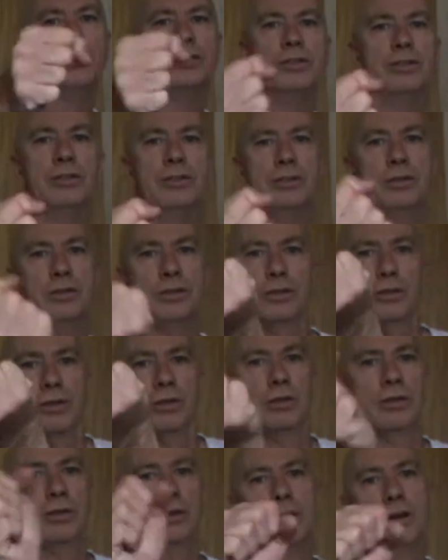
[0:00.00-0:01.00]
that you
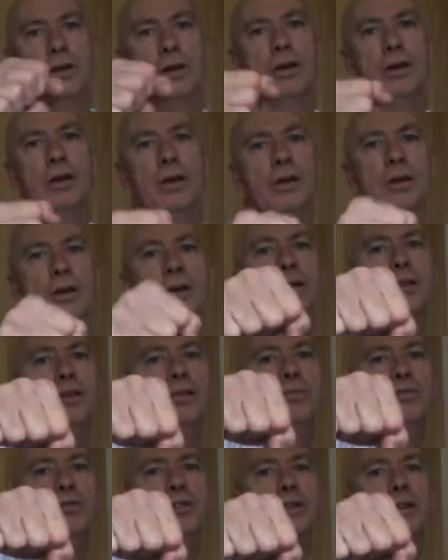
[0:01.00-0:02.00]
can either
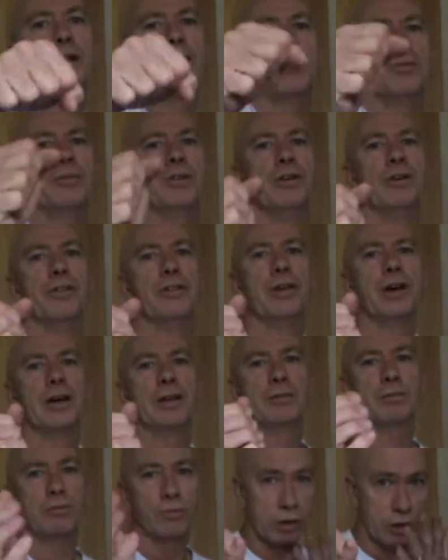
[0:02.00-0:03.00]
bring up like
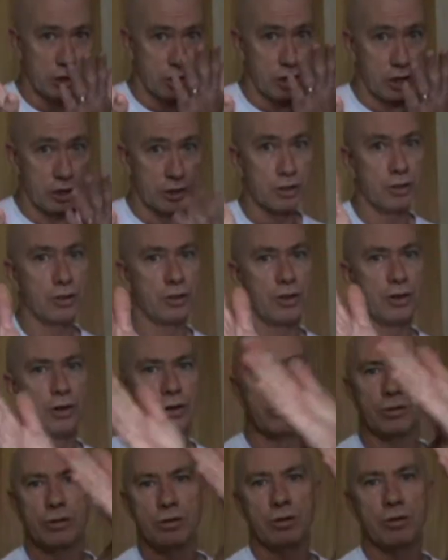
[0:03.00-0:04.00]
that, Wing Chun
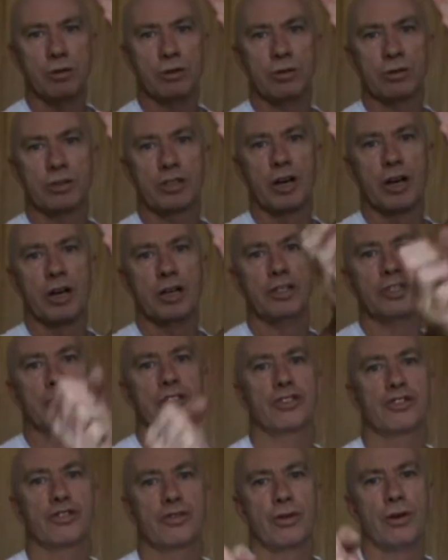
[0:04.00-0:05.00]
style, or change the
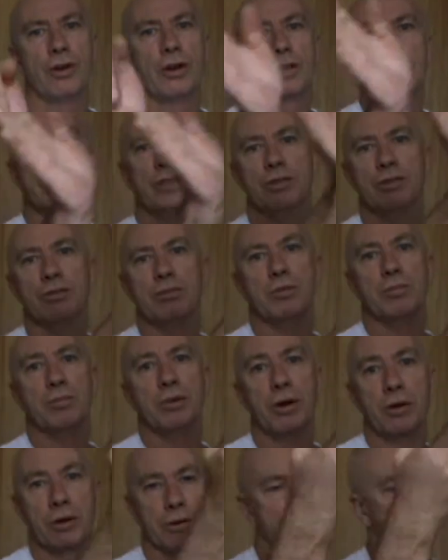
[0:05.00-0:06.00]
strike into a
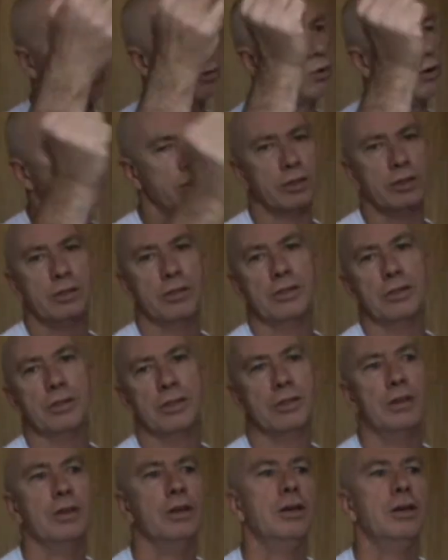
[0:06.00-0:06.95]
block quite easily.